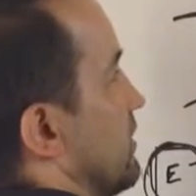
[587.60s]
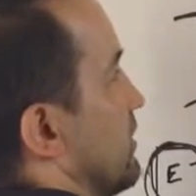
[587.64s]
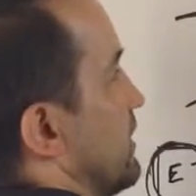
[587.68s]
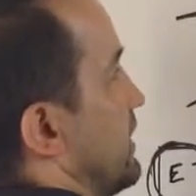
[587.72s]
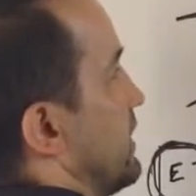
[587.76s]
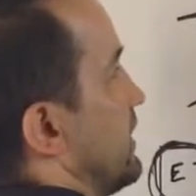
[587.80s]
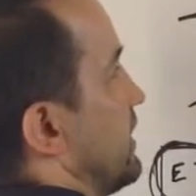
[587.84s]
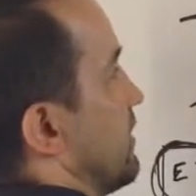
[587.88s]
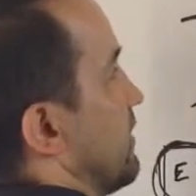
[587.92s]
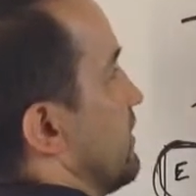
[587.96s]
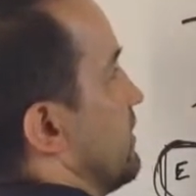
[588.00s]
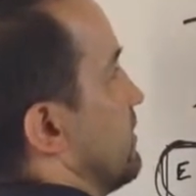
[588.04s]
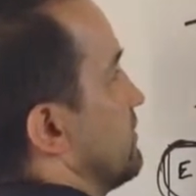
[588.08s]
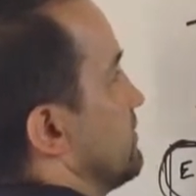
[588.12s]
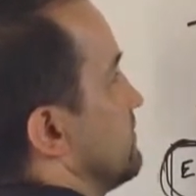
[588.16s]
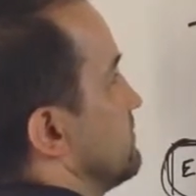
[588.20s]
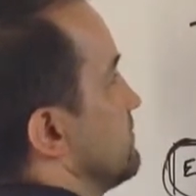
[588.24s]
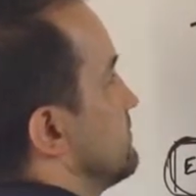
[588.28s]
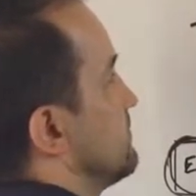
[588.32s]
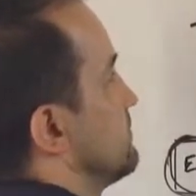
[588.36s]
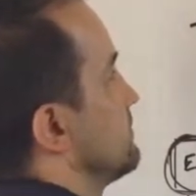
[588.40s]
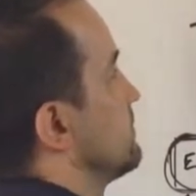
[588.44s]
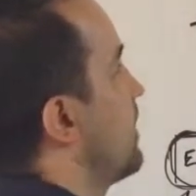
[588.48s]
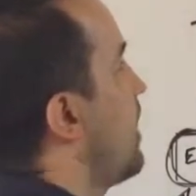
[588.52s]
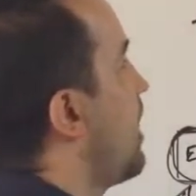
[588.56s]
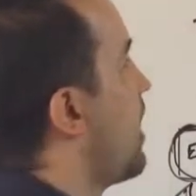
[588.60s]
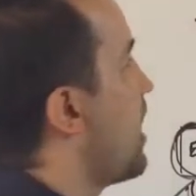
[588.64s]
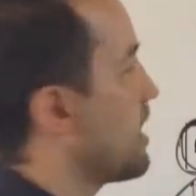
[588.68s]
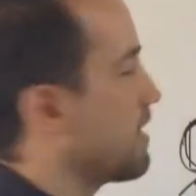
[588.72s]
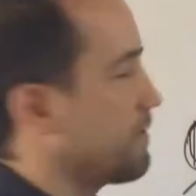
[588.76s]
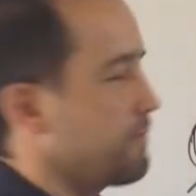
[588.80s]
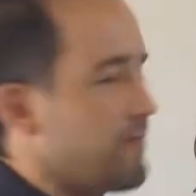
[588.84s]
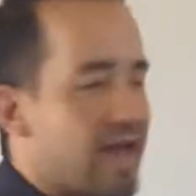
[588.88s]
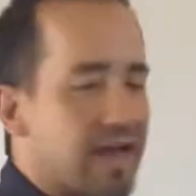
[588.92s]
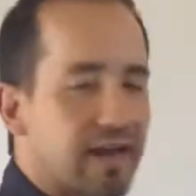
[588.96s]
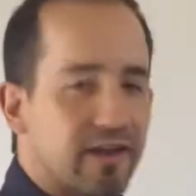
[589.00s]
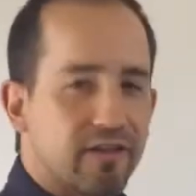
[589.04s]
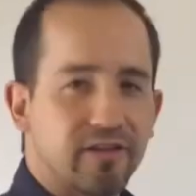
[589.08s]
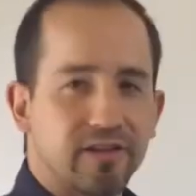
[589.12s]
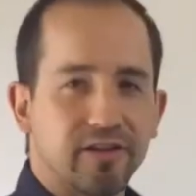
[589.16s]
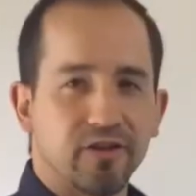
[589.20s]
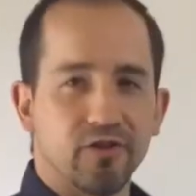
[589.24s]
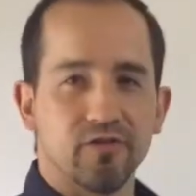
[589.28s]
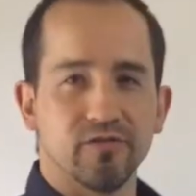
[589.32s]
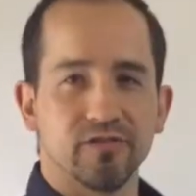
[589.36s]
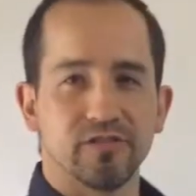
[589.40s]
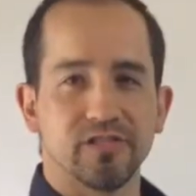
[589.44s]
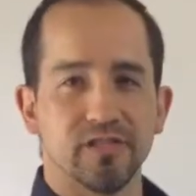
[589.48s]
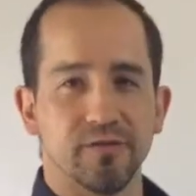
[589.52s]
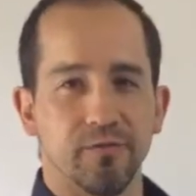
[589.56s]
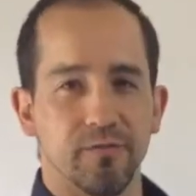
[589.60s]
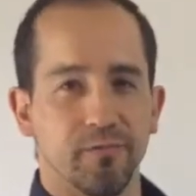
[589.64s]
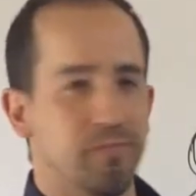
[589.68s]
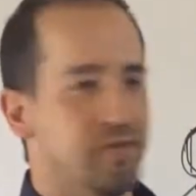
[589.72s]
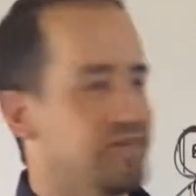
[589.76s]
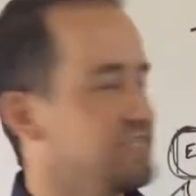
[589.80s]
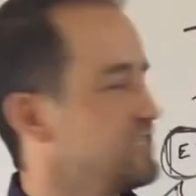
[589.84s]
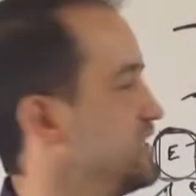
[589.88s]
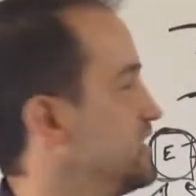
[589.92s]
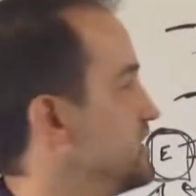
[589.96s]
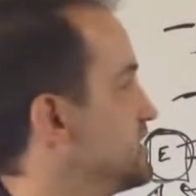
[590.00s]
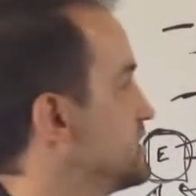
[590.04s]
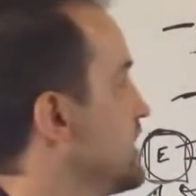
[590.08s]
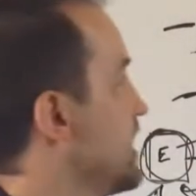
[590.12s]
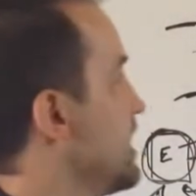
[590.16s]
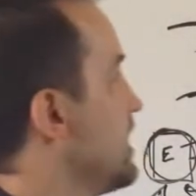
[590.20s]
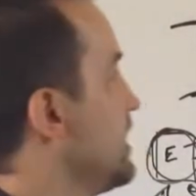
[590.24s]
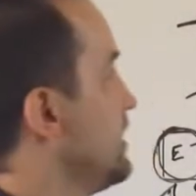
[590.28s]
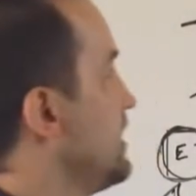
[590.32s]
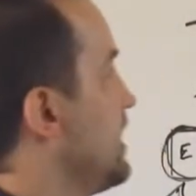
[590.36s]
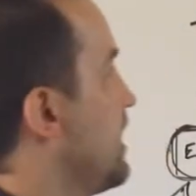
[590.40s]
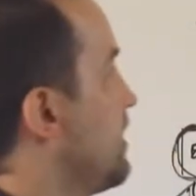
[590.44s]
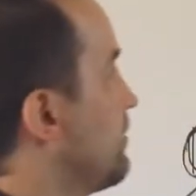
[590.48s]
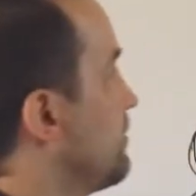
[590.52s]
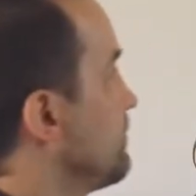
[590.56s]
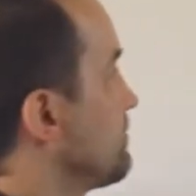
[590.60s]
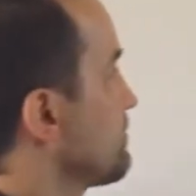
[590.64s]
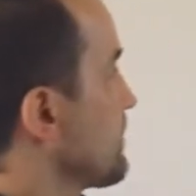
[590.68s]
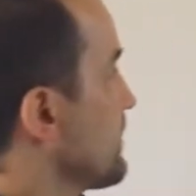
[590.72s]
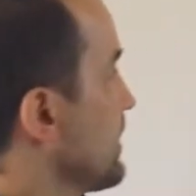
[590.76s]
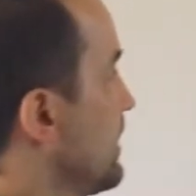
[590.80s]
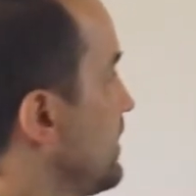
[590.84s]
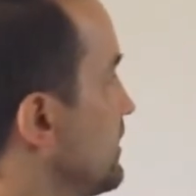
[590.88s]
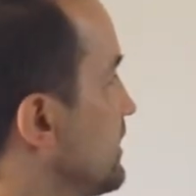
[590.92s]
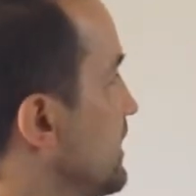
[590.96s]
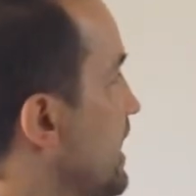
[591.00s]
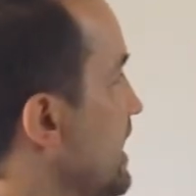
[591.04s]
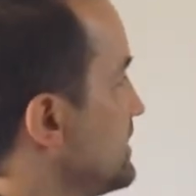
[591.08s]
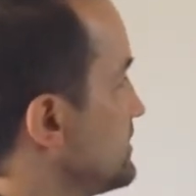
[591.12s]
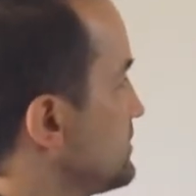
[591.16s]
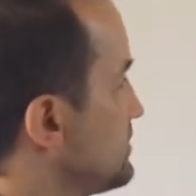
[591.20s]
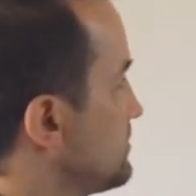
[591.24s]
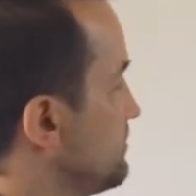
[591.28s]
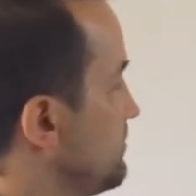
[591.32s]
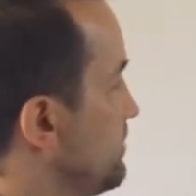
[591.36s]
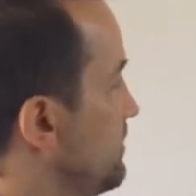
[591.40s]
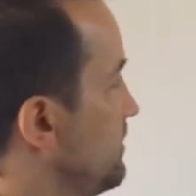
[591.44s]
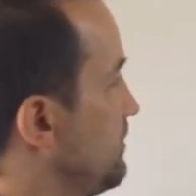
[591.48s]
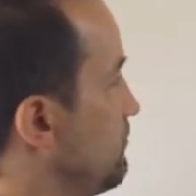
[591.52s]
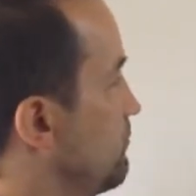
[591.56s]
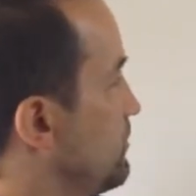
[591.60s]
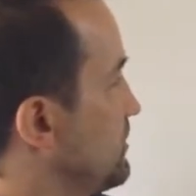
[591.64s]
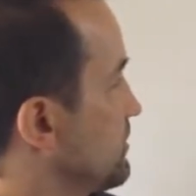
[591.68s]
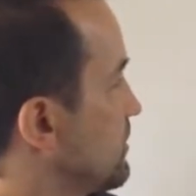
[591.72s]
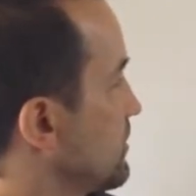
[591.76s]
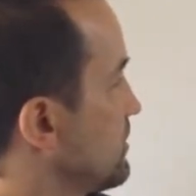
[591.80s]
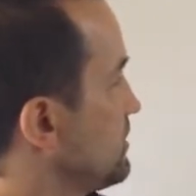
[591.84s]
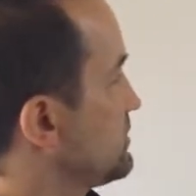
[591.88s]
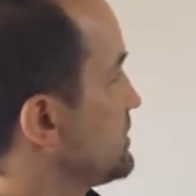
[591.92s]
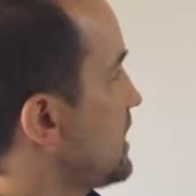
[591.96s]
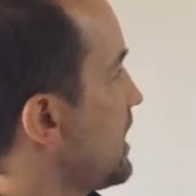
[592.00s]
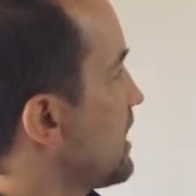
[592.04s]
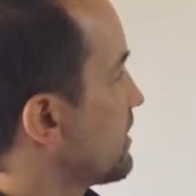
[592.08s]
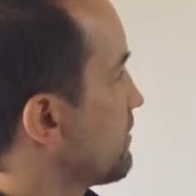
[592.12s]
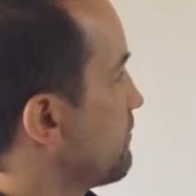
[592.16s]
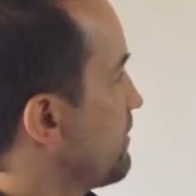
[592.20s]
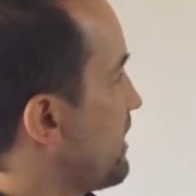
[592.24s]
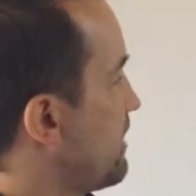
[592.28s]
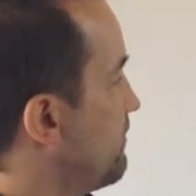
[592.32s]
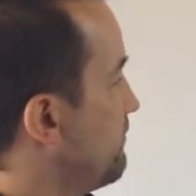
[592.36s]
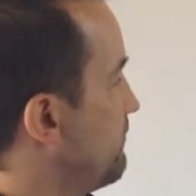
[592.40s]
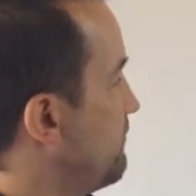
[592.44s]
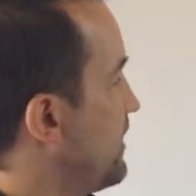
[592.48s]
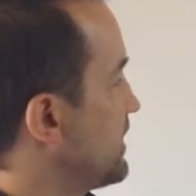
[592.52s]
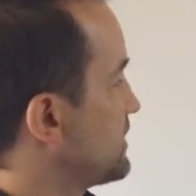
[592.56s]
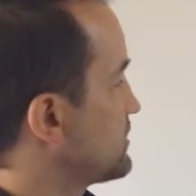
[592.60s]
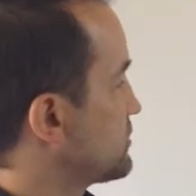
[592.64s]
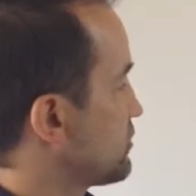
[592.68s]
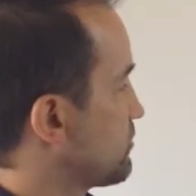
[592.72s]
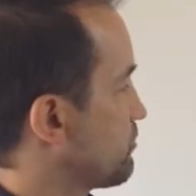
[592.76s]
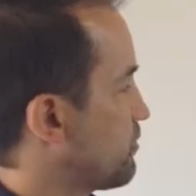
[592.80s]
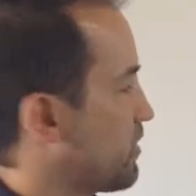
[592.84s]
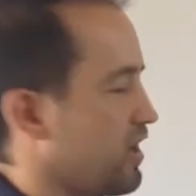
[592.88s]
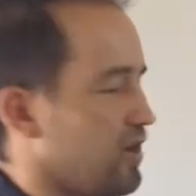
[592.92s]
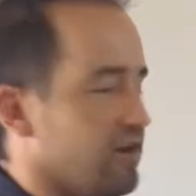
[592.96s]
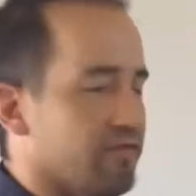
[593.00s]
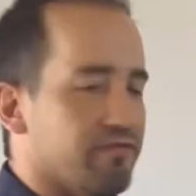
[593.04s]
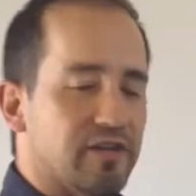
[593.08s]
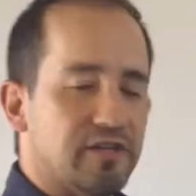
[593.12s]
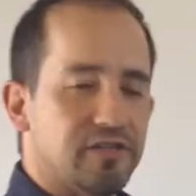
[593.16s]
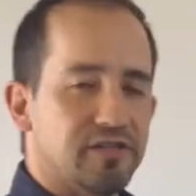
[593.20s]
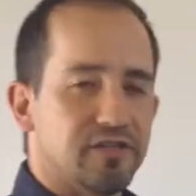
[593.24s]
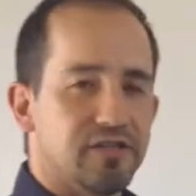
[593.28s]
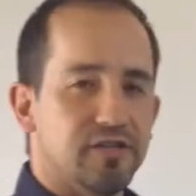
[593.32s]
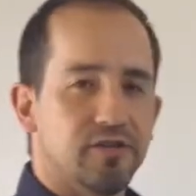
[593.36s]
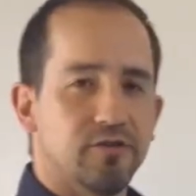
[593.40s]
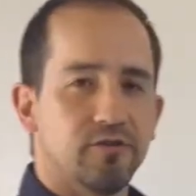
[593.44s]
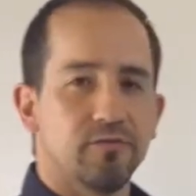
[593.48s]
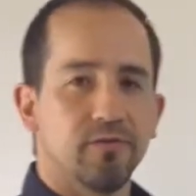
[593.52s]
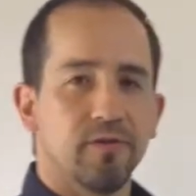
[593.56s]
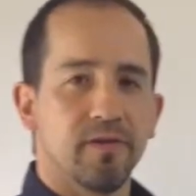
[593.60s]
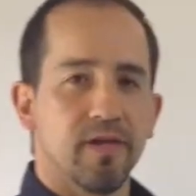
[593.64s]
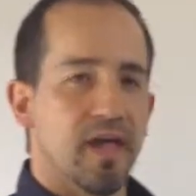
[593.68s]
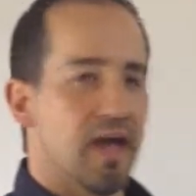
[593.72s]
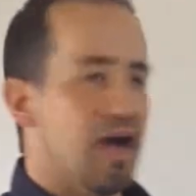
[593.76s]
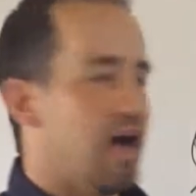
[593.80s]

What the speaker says: here, automatically go into the business. Now, guys, we're going to talk about investor part of it too.